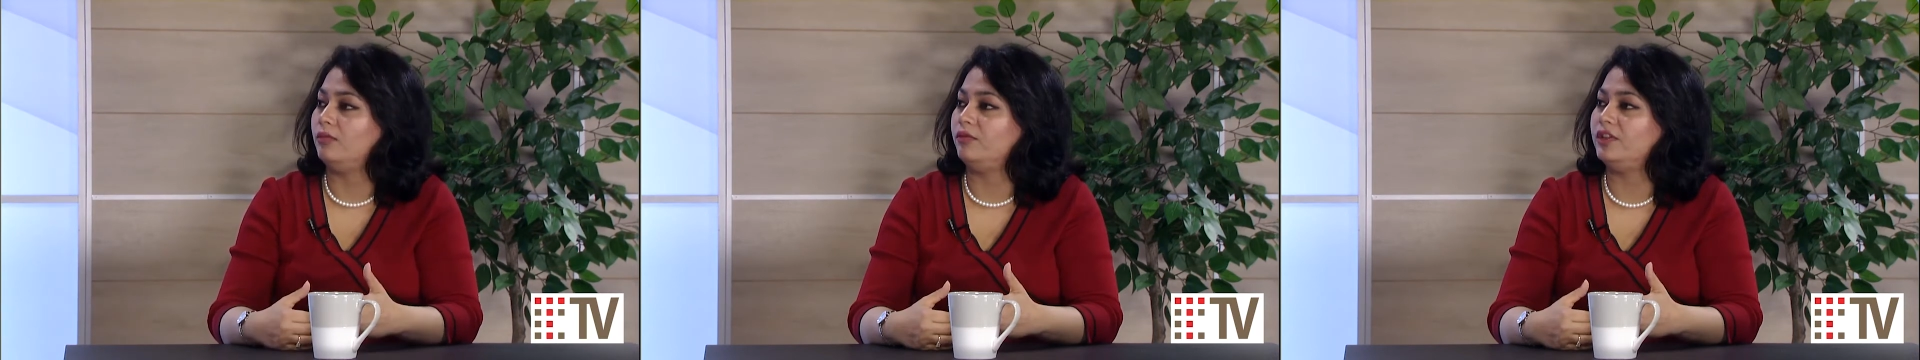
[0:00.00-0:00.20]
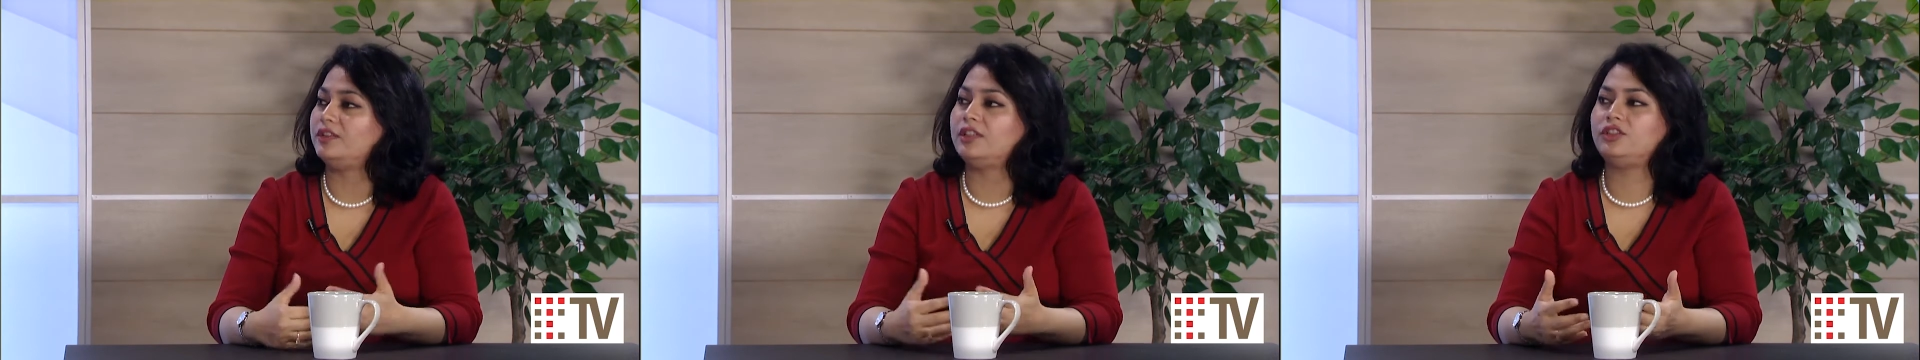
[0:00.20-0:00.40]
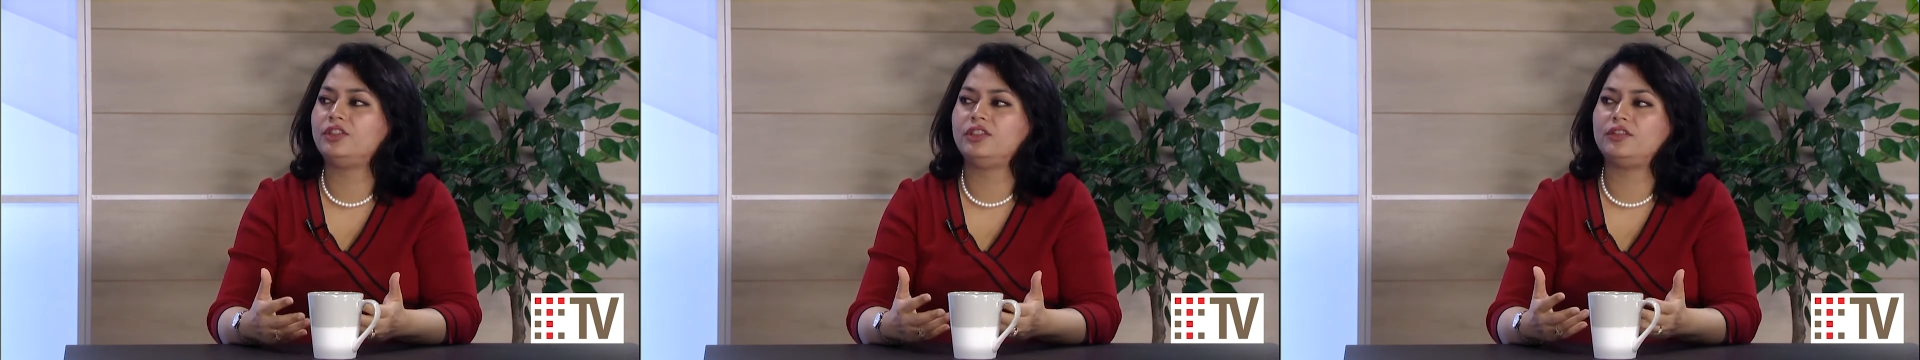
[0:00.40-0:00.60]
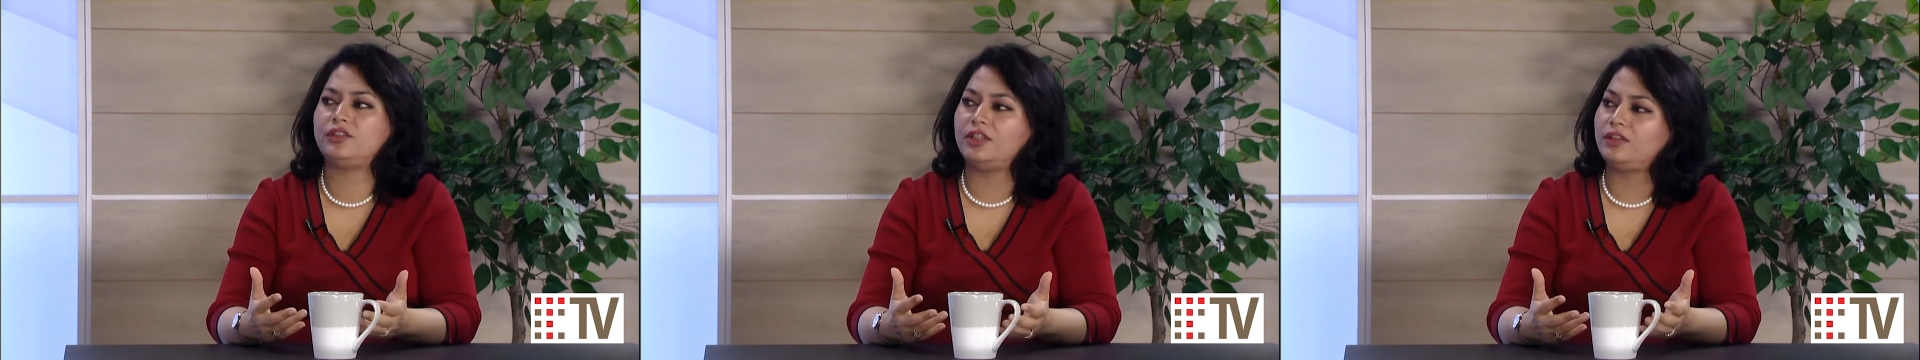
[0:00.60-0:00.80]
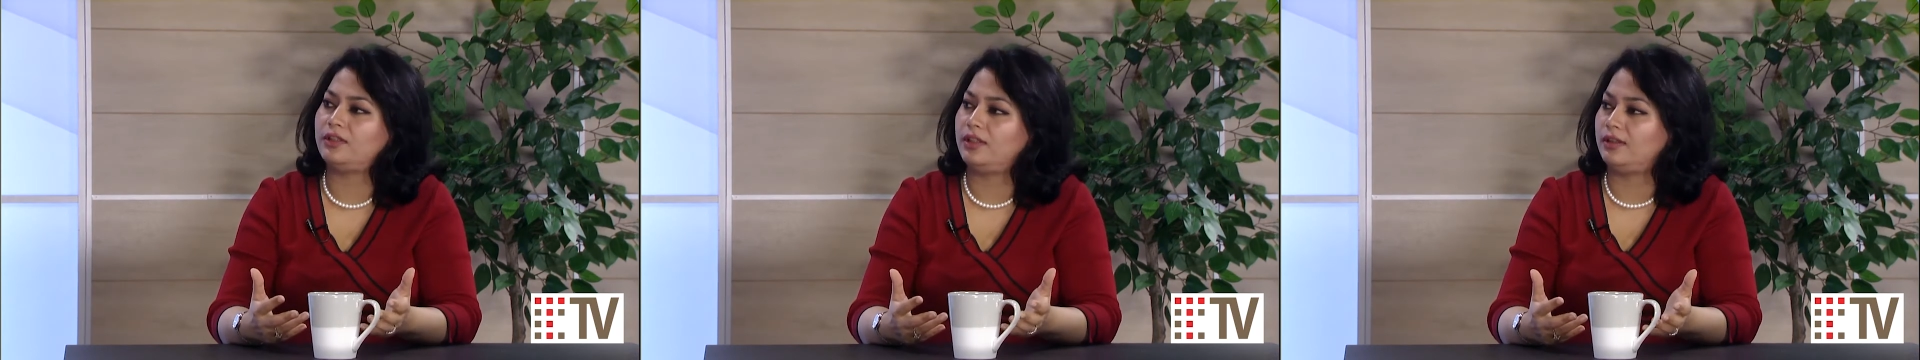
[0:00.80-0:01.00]
physician
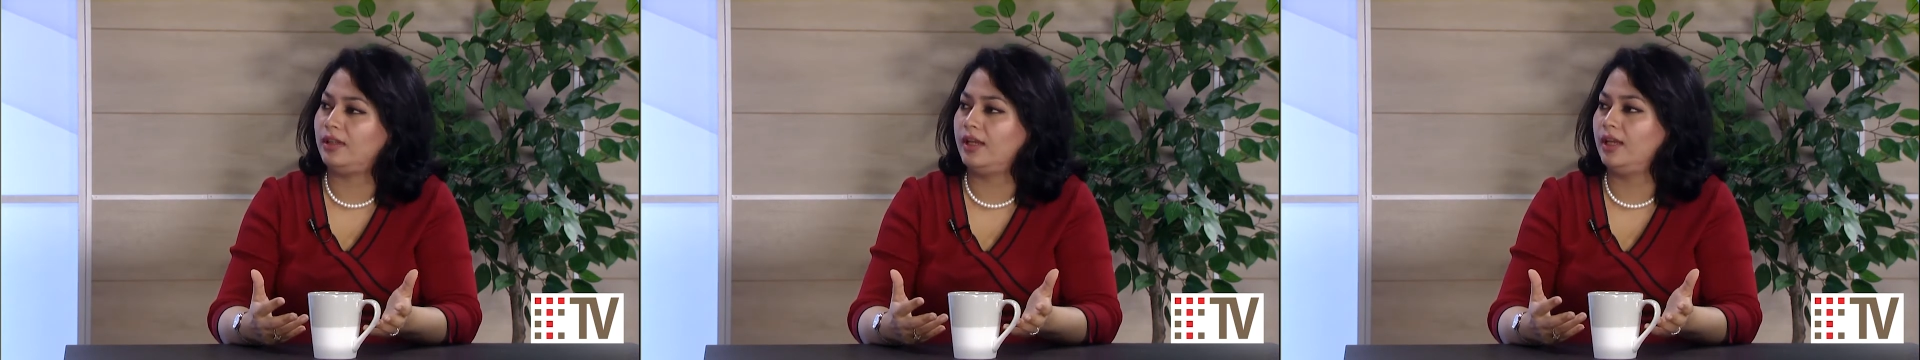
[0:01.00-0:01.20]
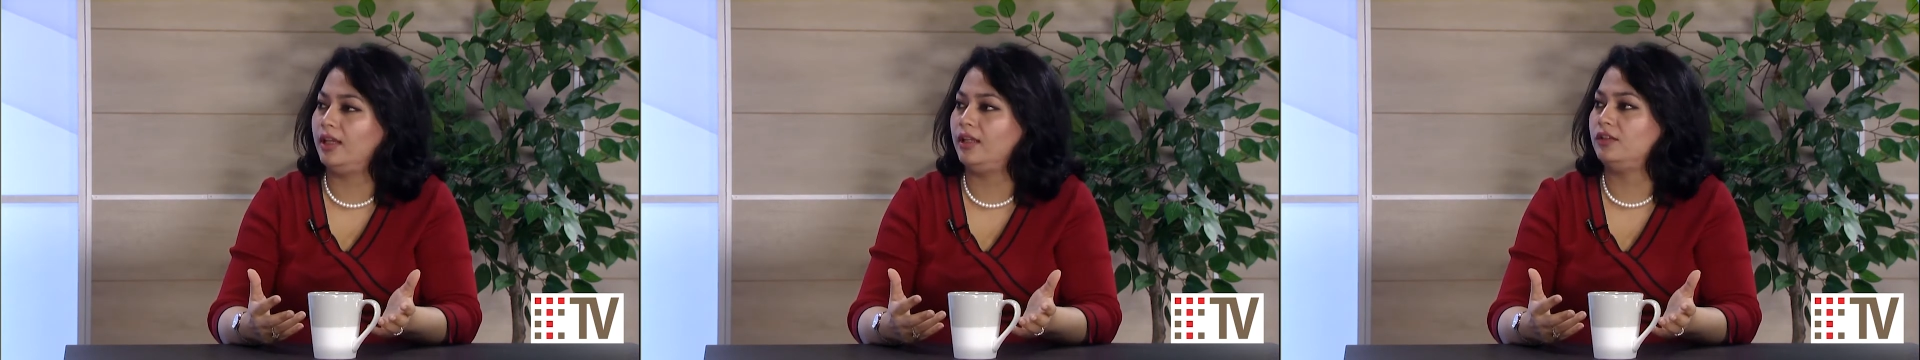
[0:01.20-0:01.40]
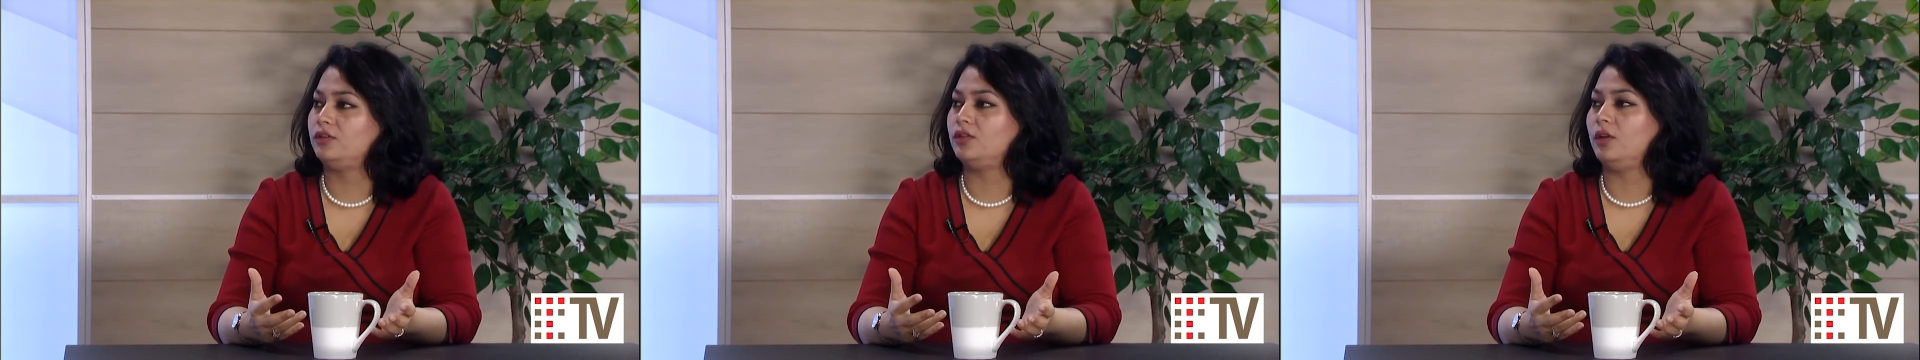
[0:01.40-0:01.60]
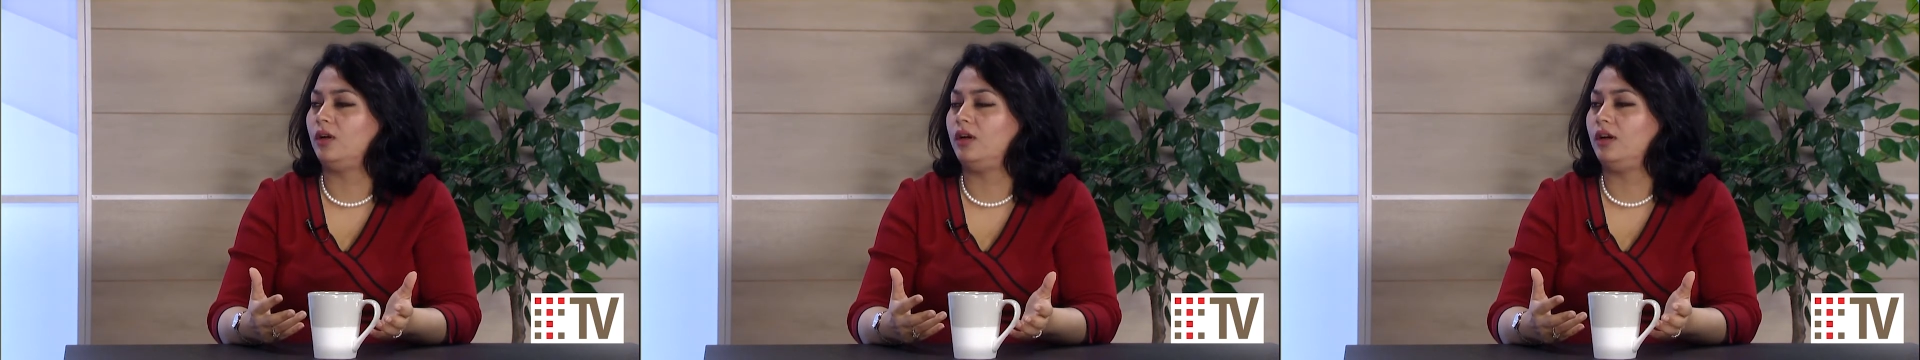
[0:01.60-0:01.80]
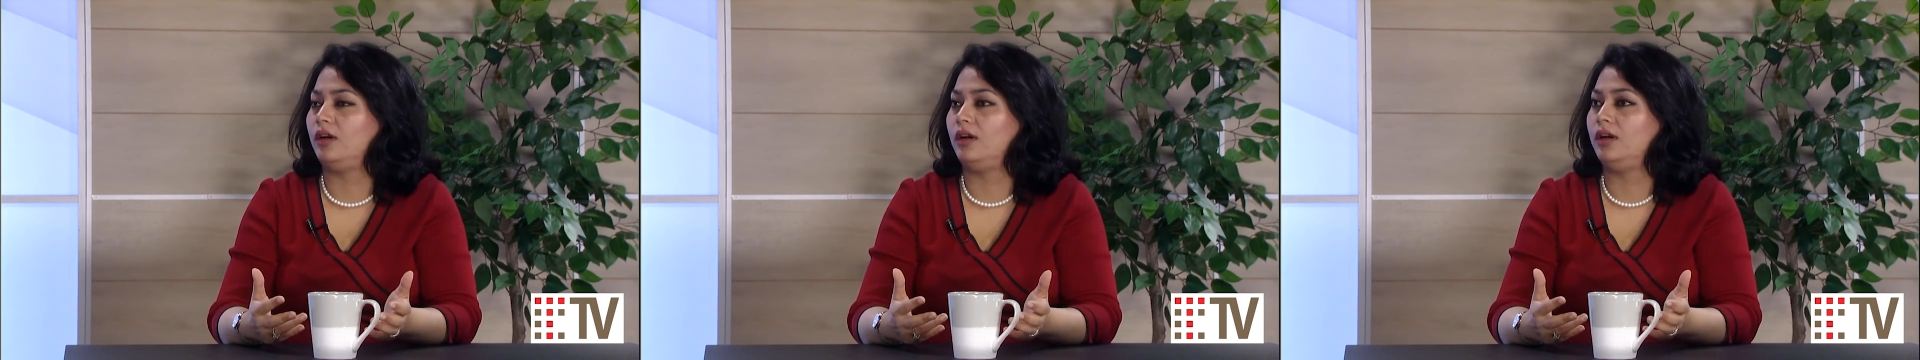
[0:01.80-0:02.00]
assistants
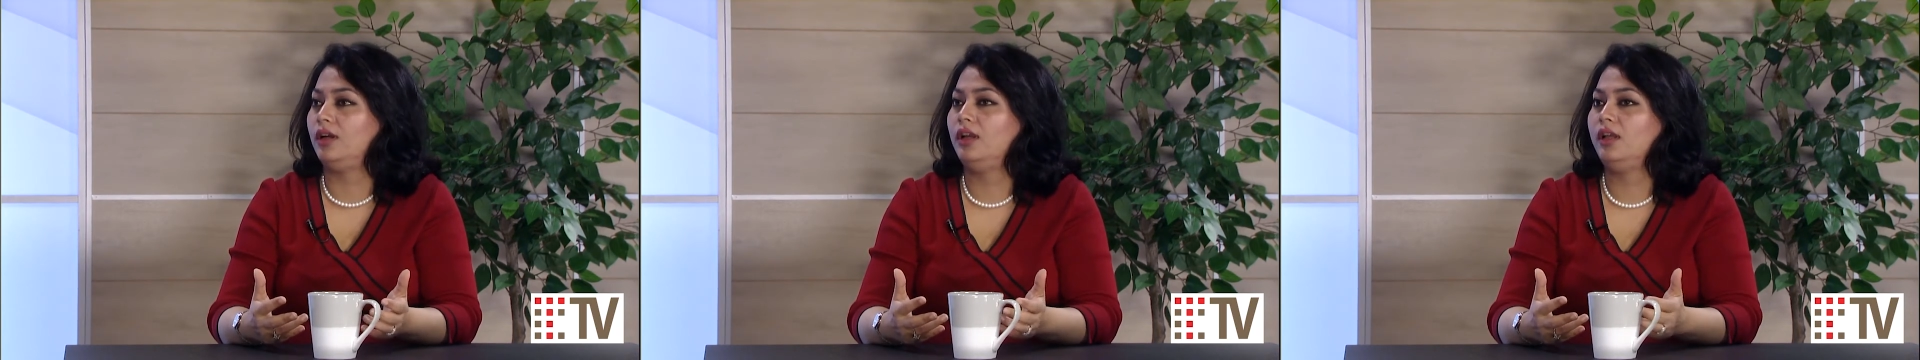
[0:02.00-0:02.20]
or